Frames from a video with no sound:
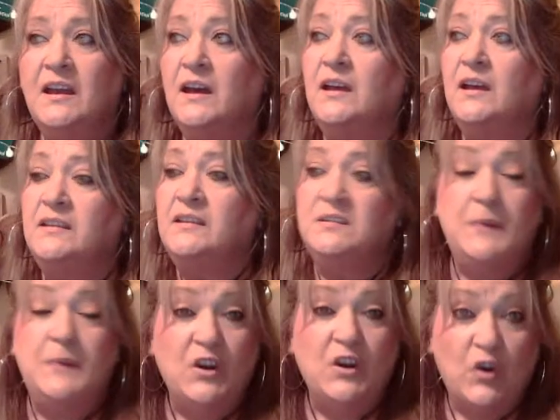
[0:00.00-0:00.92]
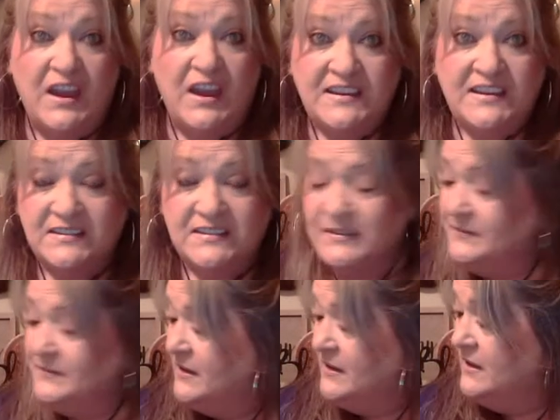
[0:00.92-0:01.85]
This has been great.
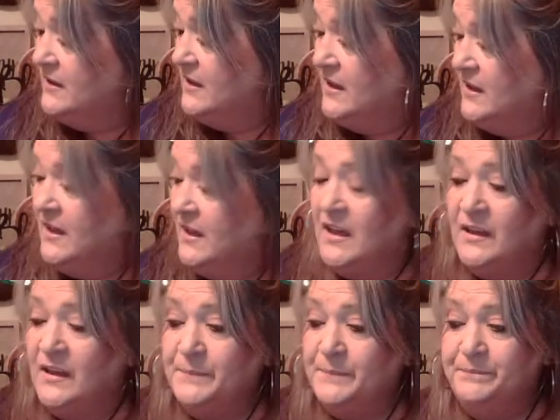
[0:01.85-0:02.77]
Um,